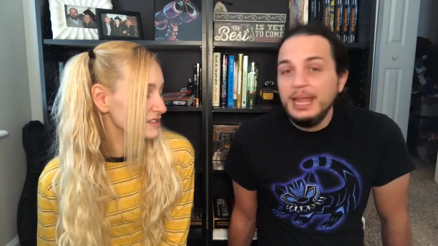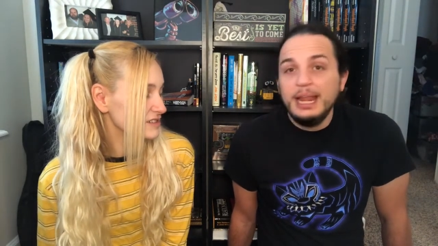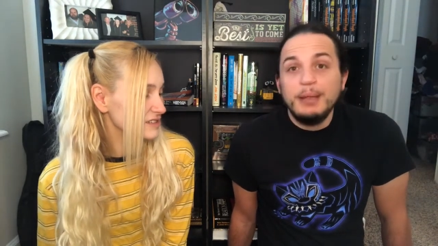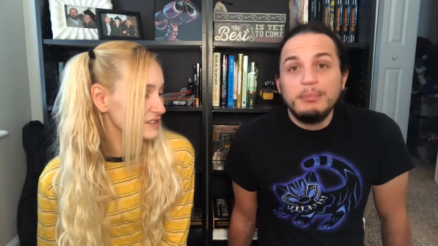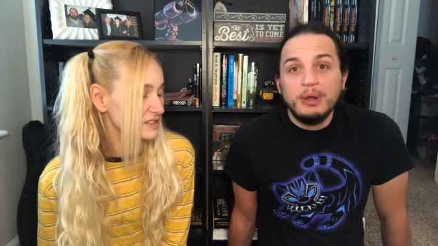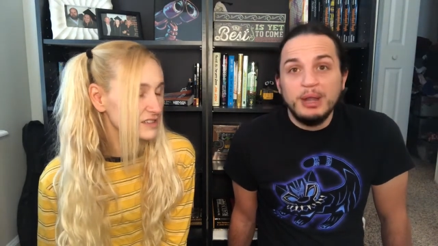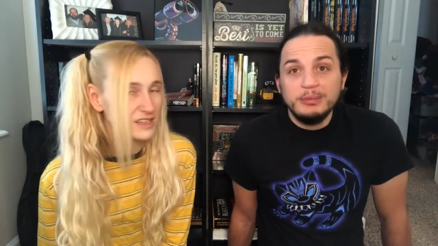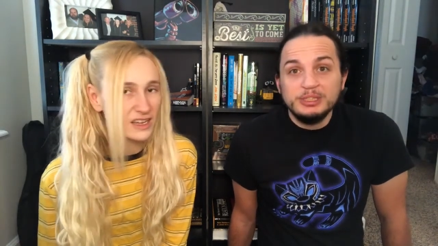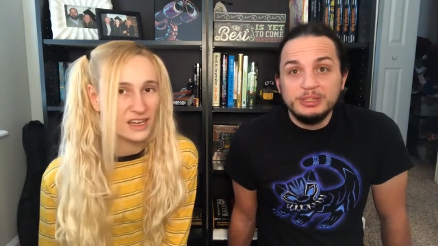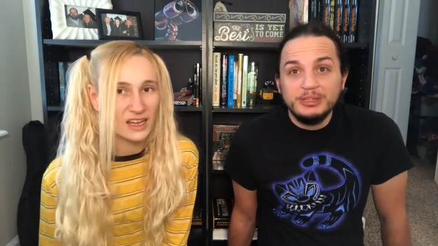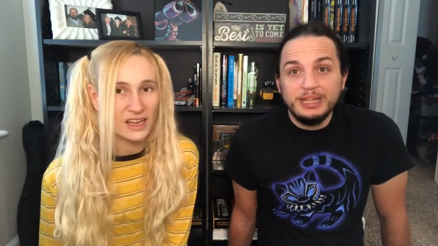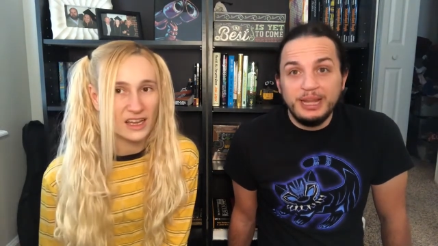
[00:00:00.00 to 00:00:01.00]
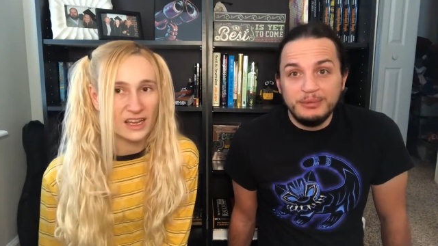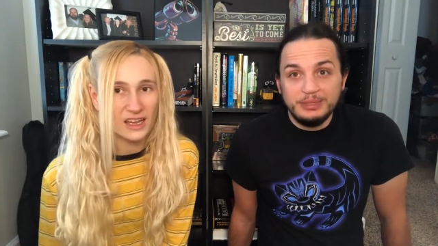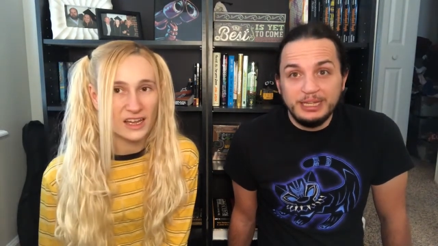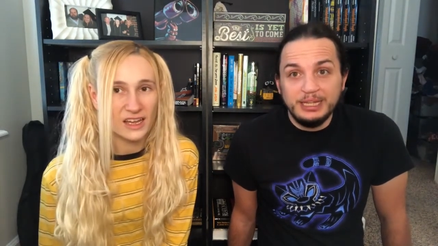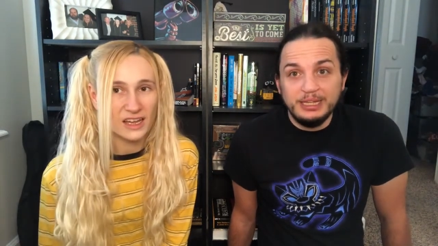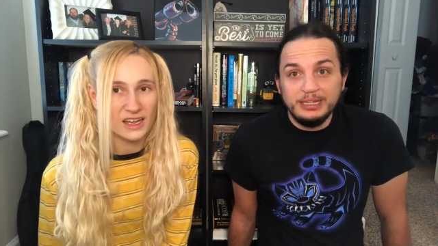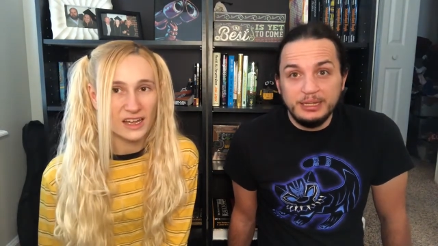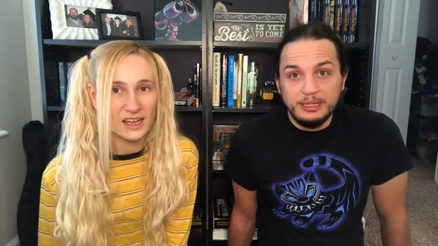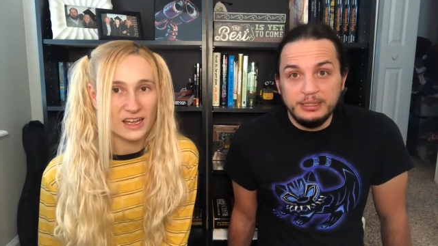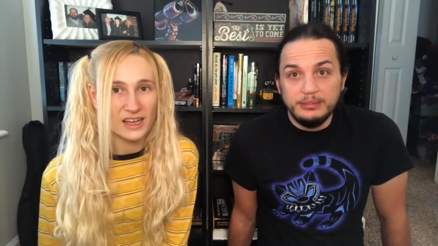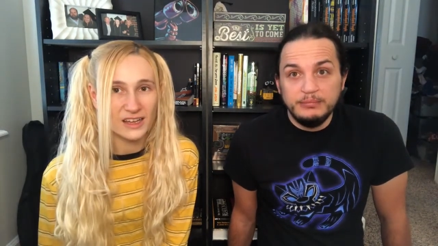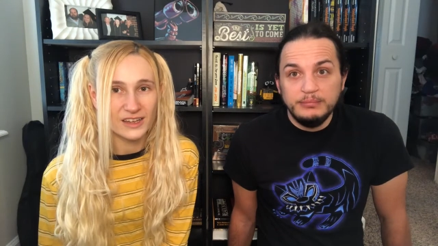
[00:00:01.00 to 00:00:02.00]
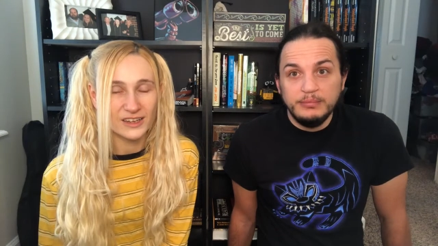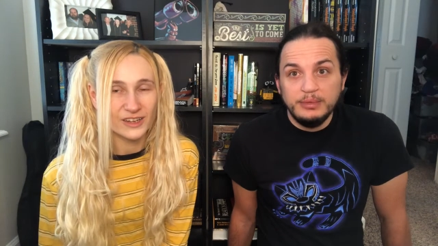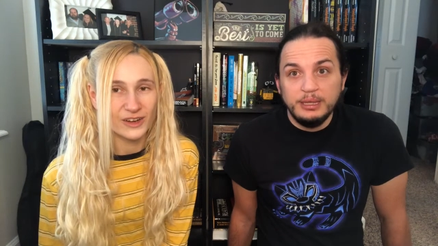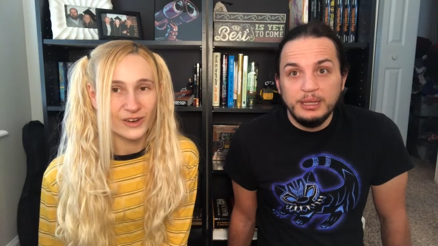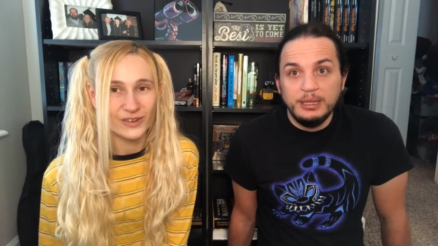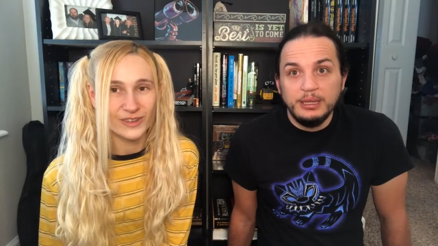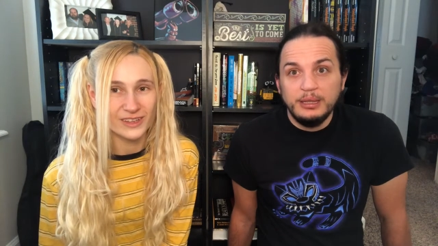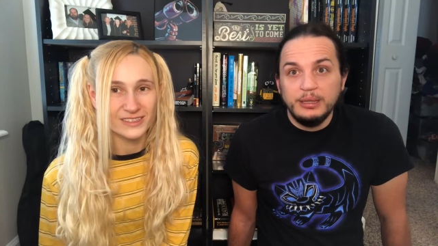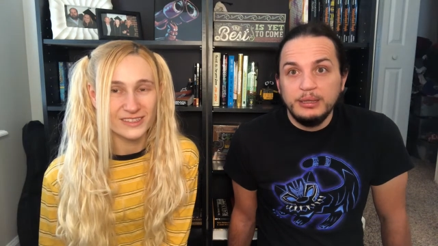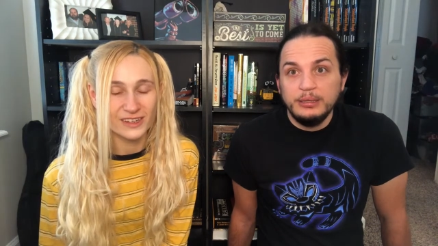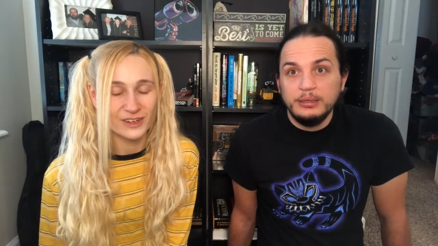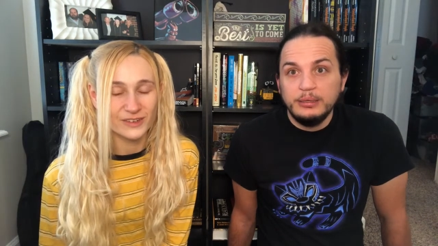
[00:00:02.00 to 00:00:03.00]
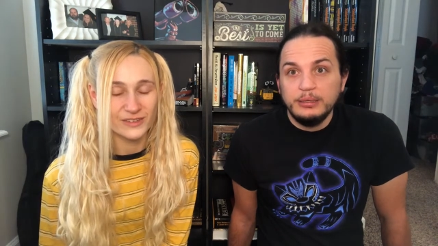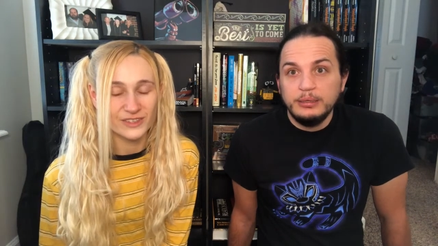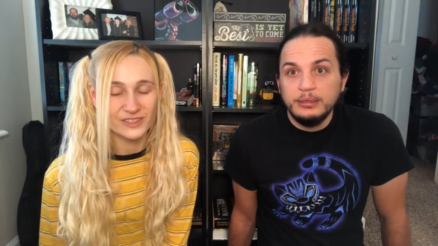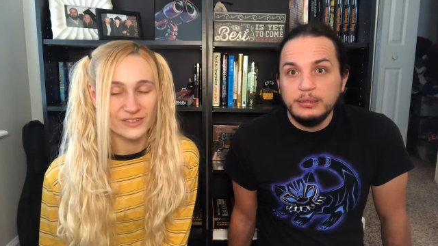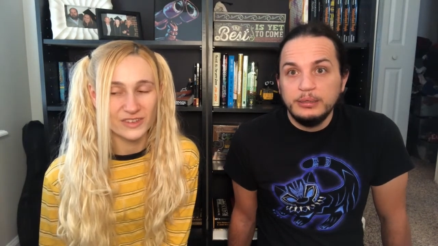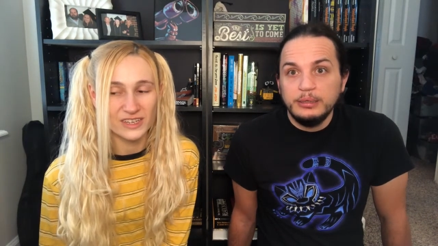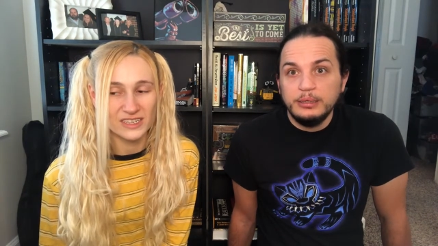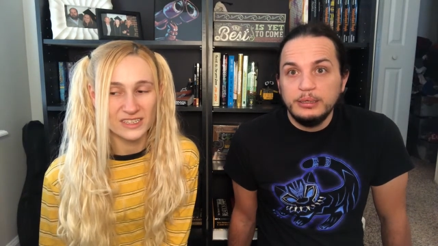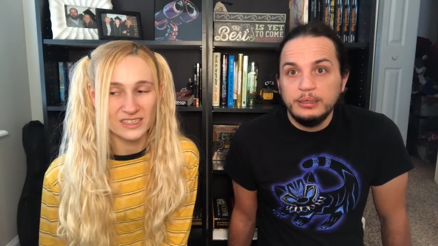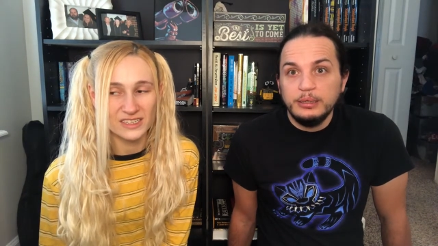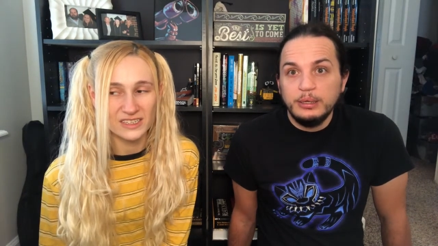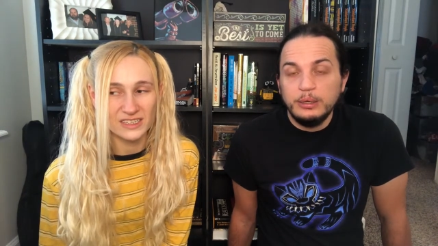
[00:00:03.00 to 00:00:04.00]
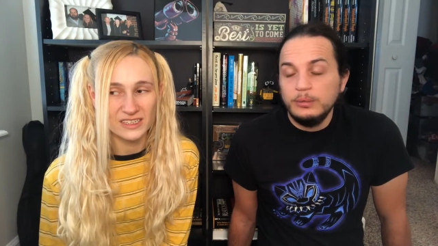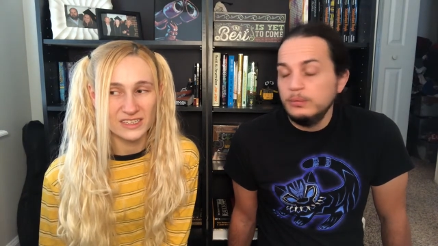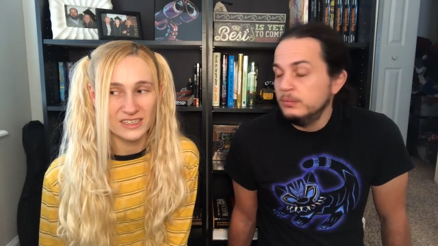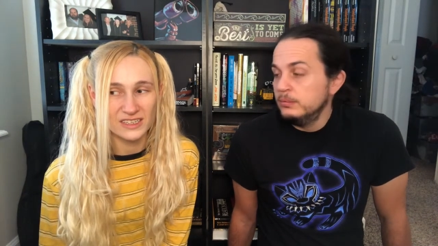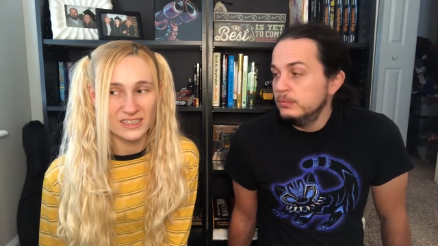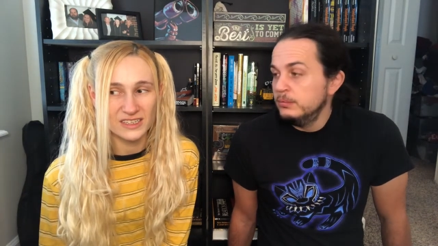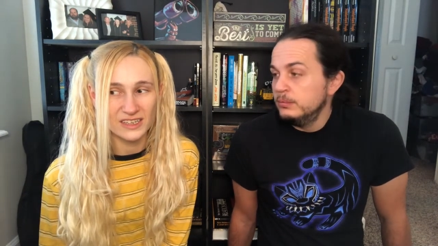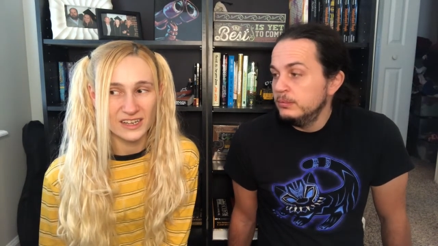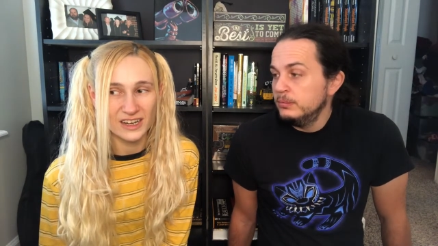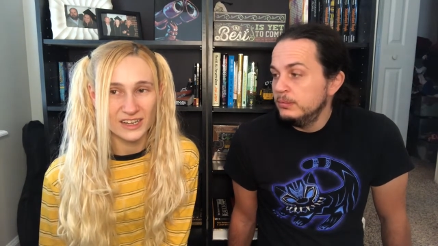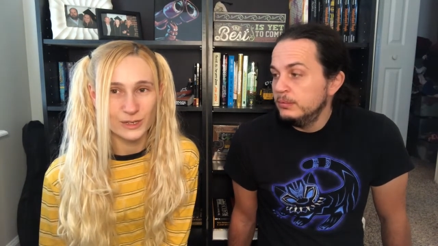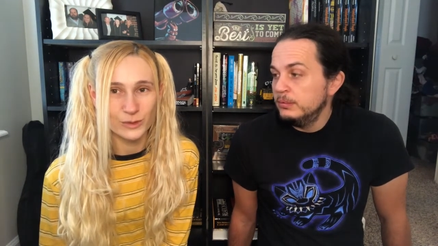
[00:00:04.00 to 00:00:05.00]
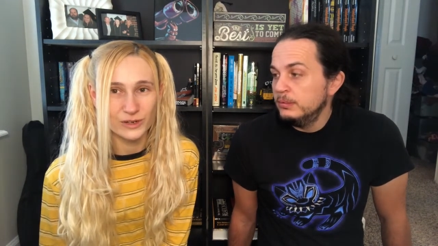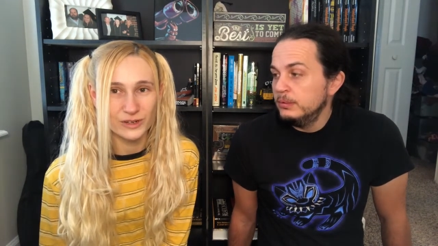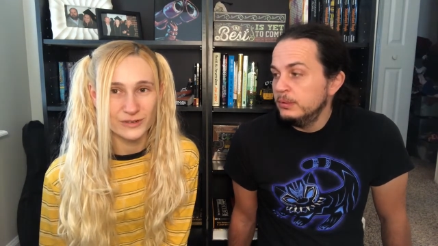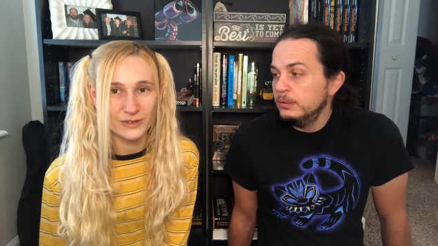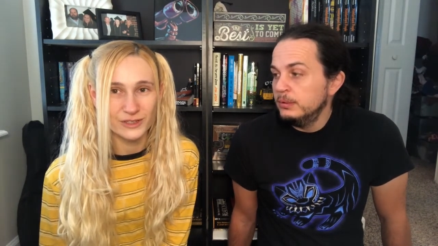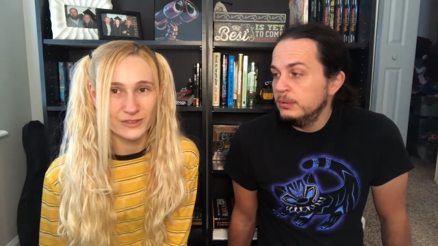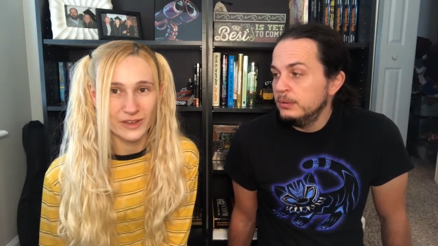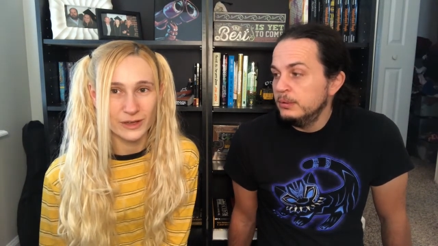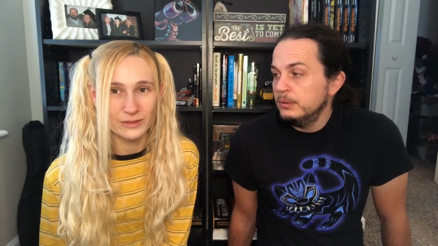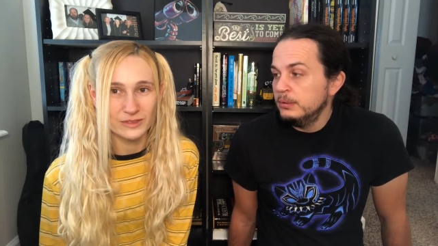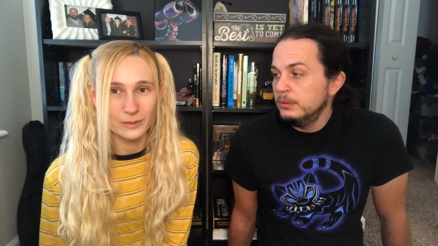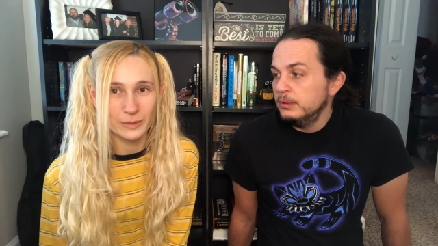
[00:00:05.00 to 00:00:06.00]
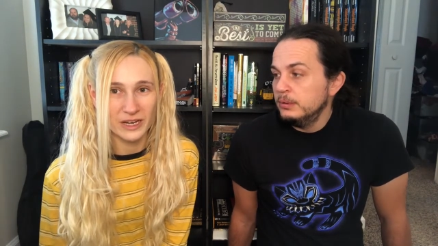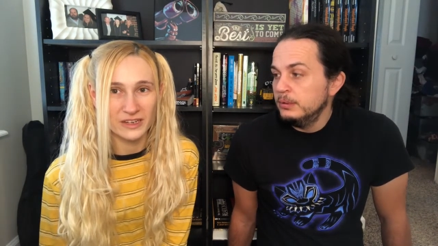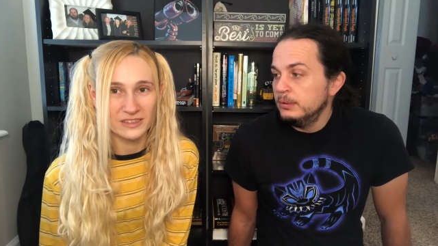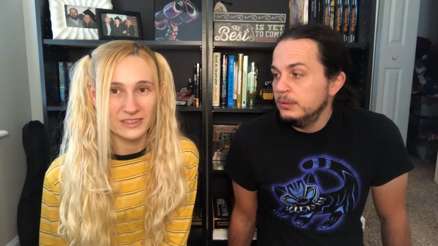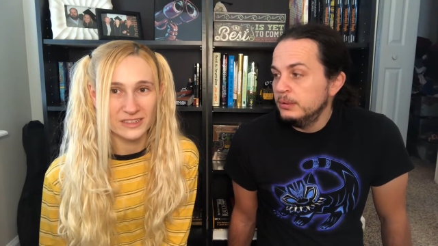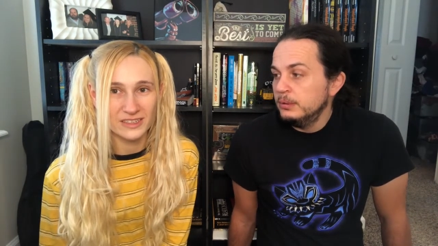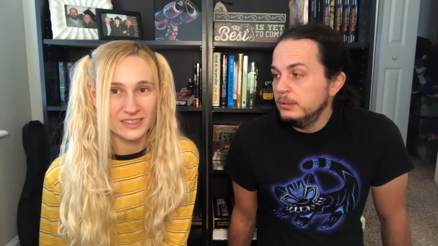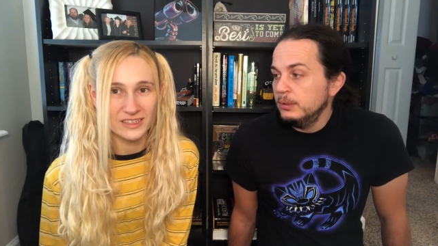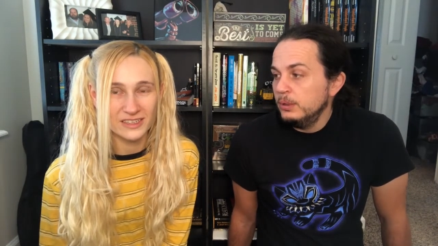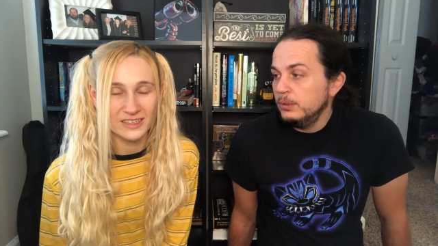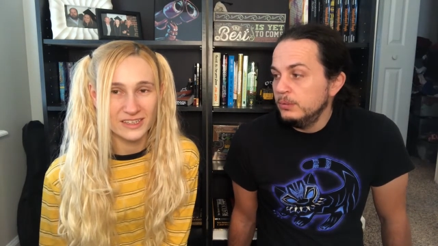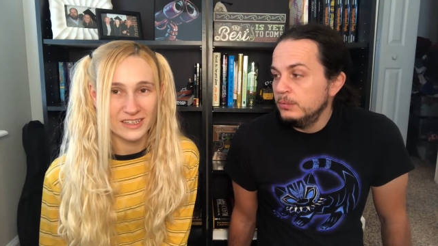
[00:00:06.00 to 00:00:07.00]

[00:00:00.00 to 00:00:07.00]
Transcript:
Speaker 1: I promised her that I would get it done.
Speaker 2: No, that's not our first fight. Oh. I know what our first fight was about. Oh.